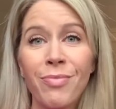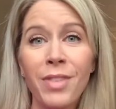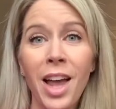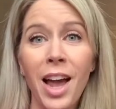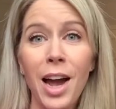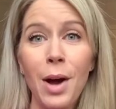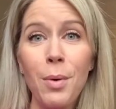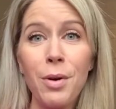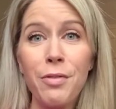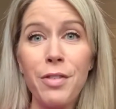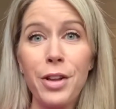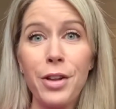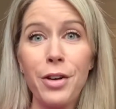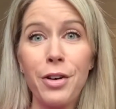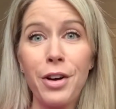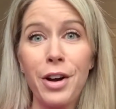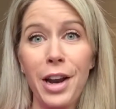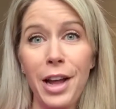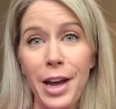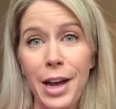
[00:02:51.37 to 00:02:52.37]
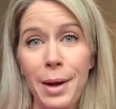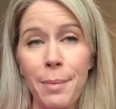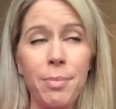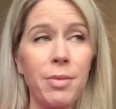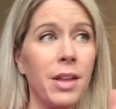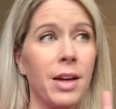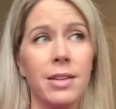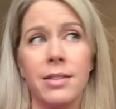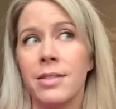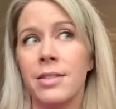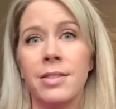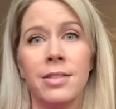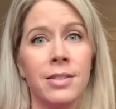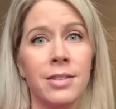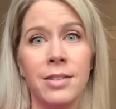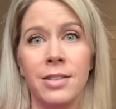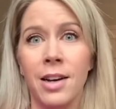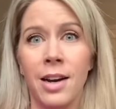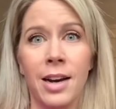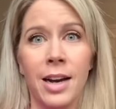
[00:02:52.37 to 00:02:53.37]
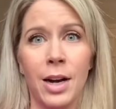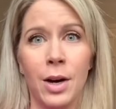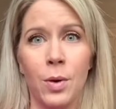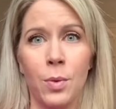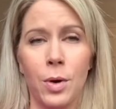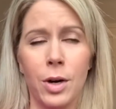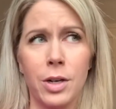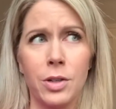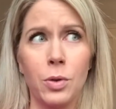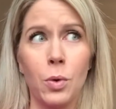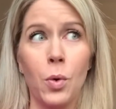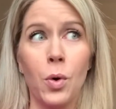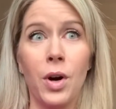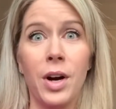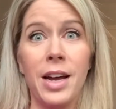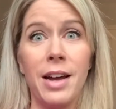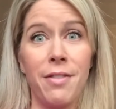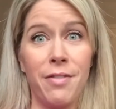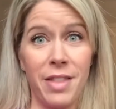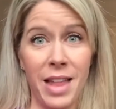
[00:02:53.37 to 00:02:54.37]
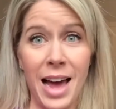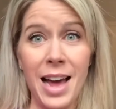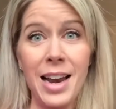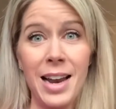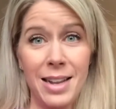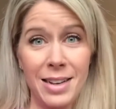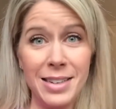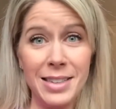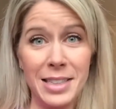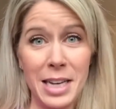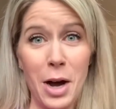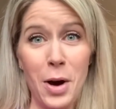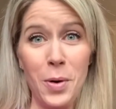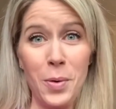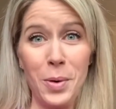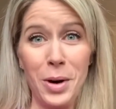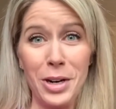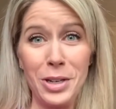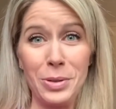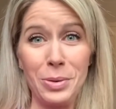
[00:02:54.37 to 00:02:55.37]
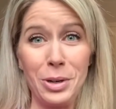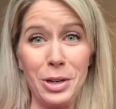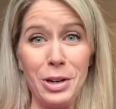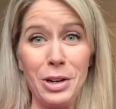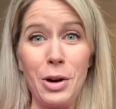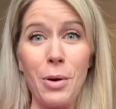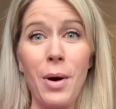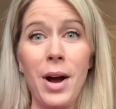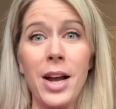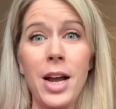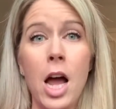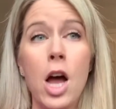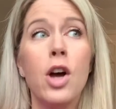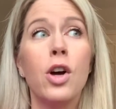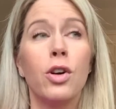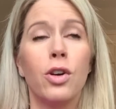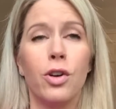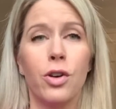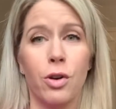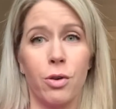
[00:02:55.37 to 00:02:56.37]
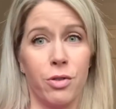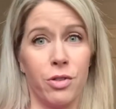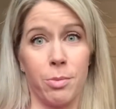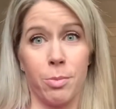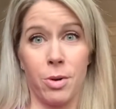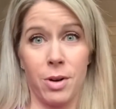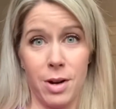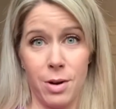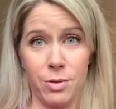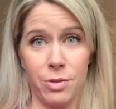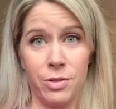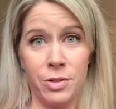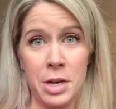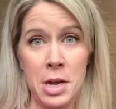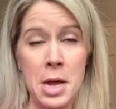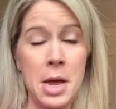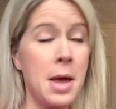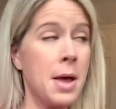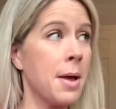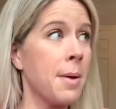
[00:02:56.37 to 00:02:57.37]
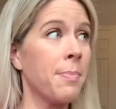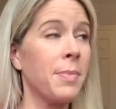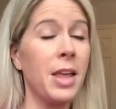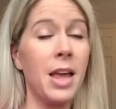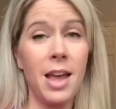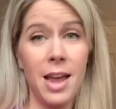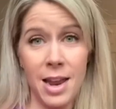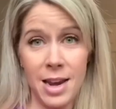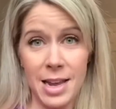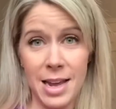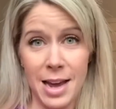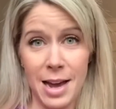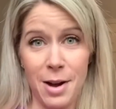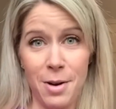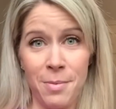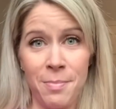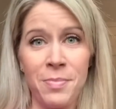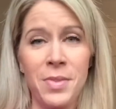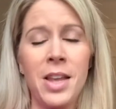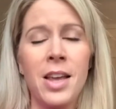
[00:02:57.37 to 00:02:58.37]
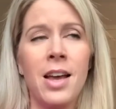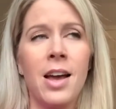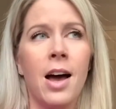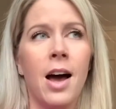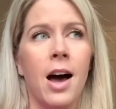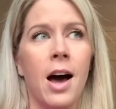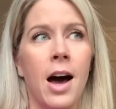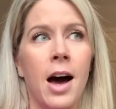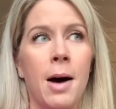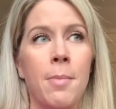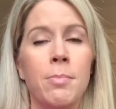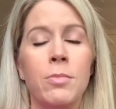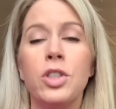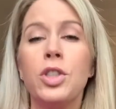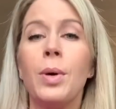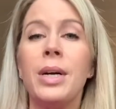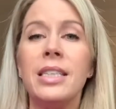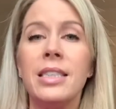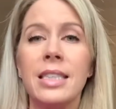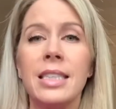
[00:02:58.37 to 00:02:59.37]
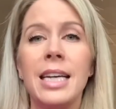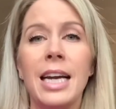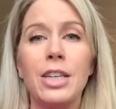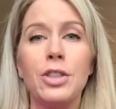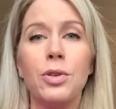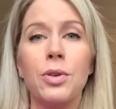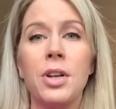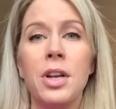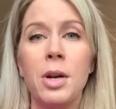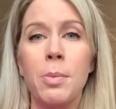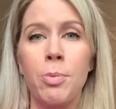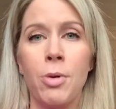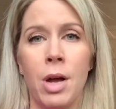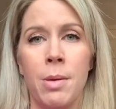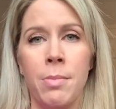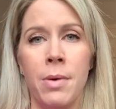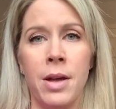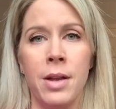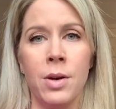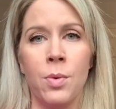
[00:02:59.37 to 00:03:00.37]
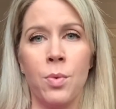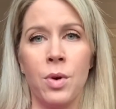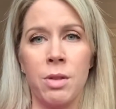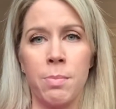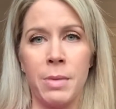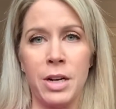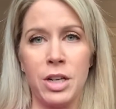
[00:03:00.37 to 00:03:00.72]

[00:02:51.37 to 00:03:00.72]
I want filler today. That's not how it works. Or if that is how it works where you're going, go somewhere else. Anyhow, so I scheduled an appointment with my